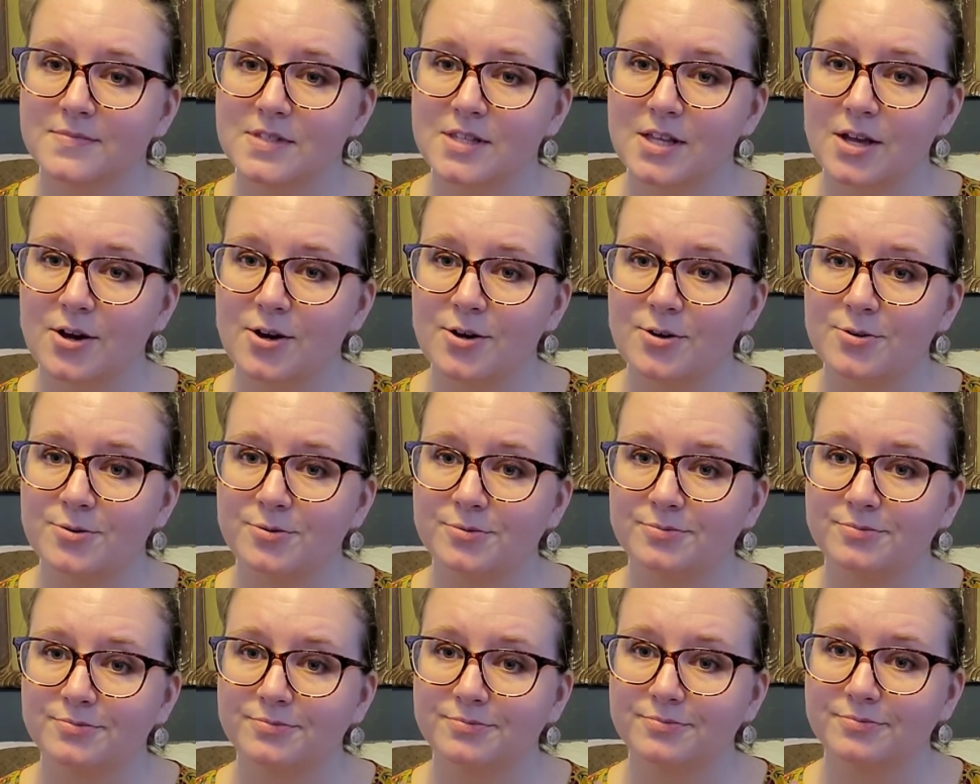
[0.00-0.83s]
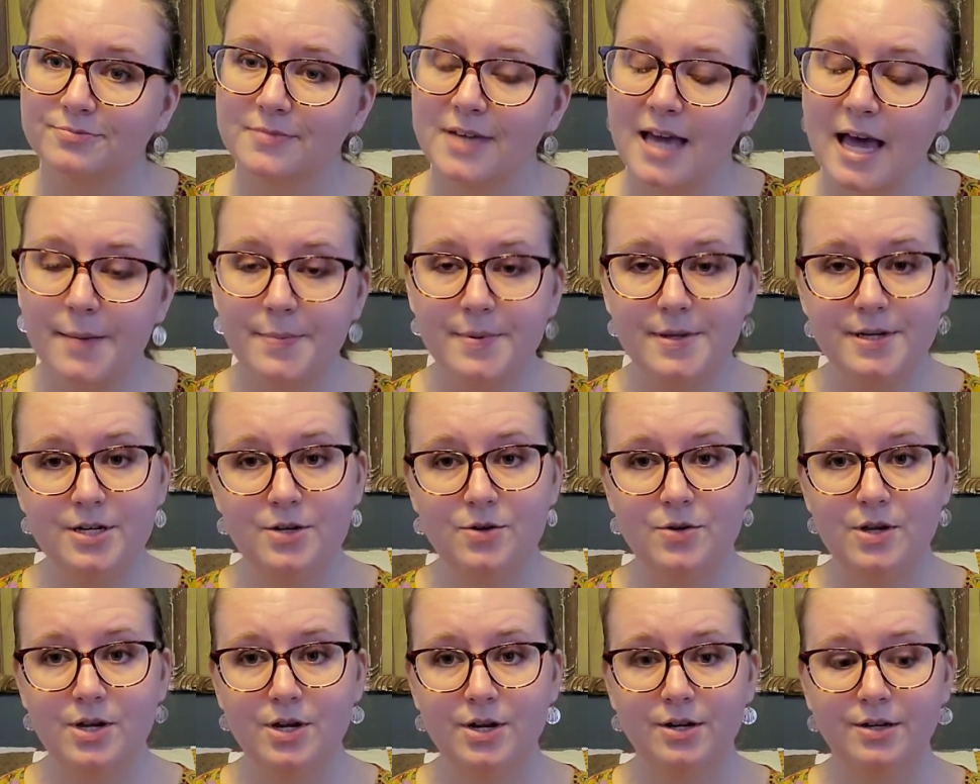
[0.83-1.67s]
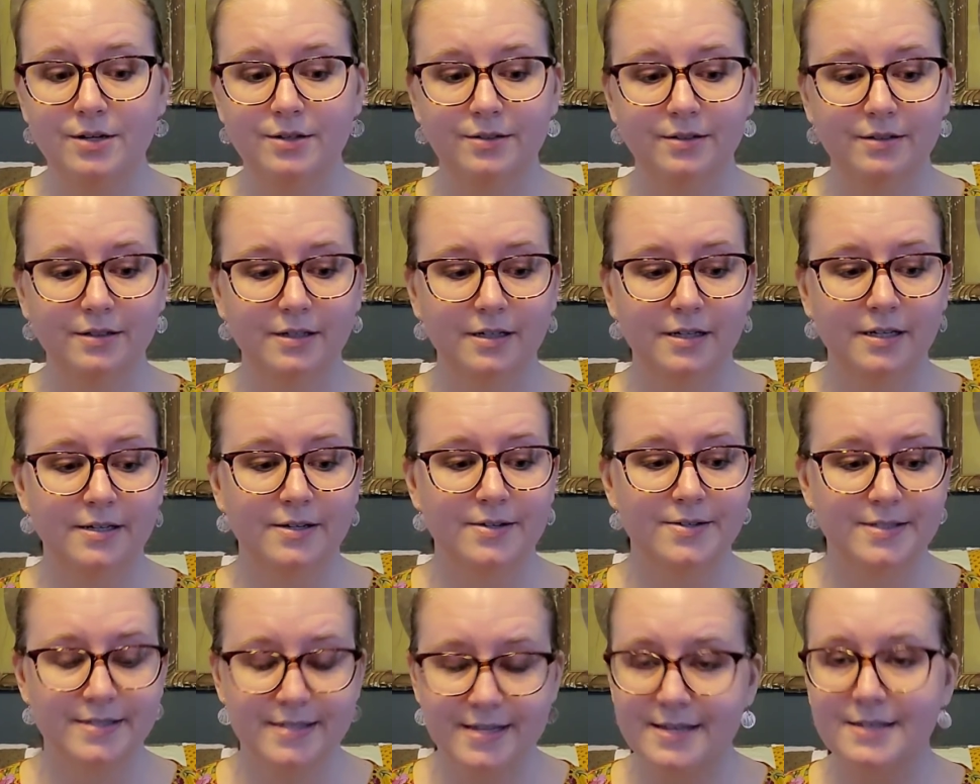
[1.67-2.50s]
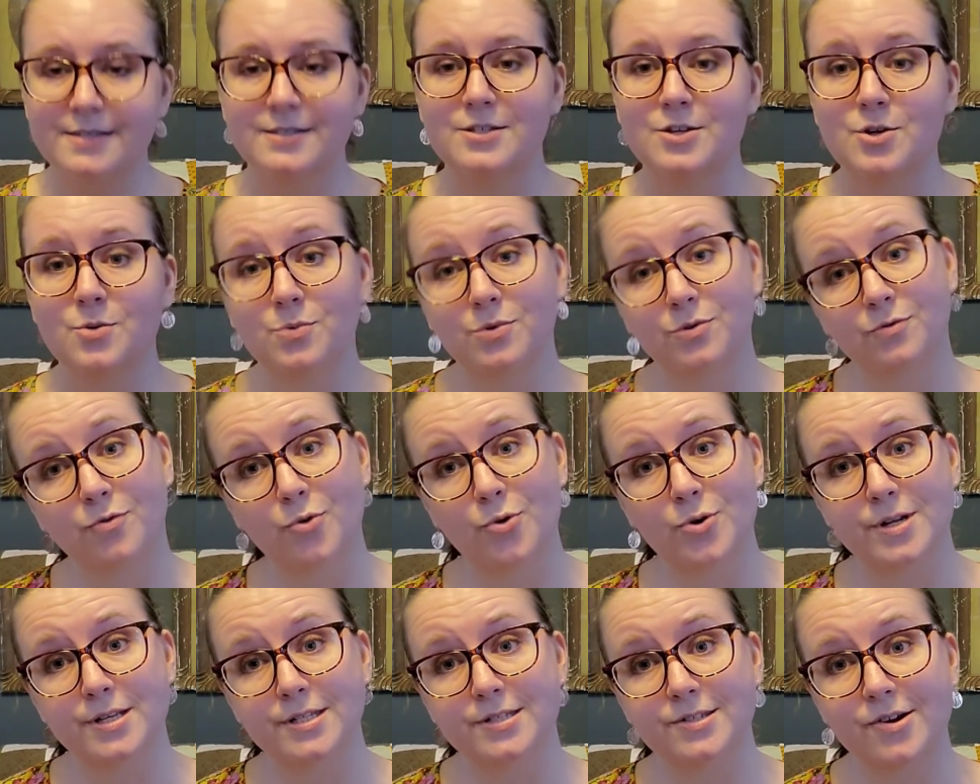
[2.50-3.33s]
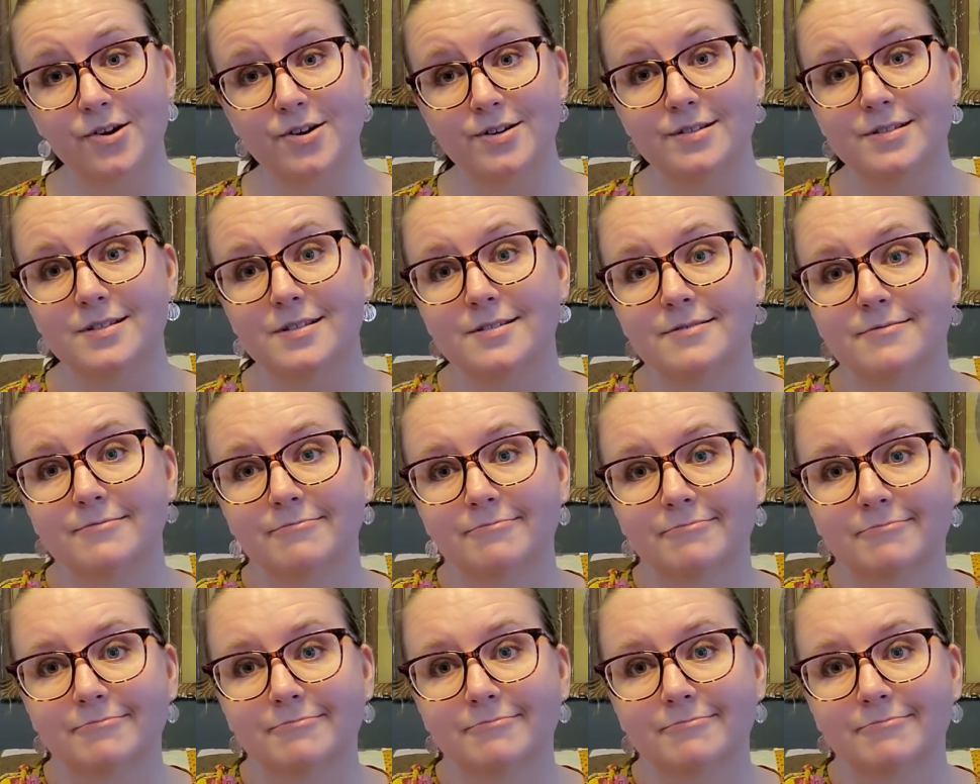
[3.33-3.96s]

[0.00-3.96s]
So happy new year and I'll see you soon with 40 starts.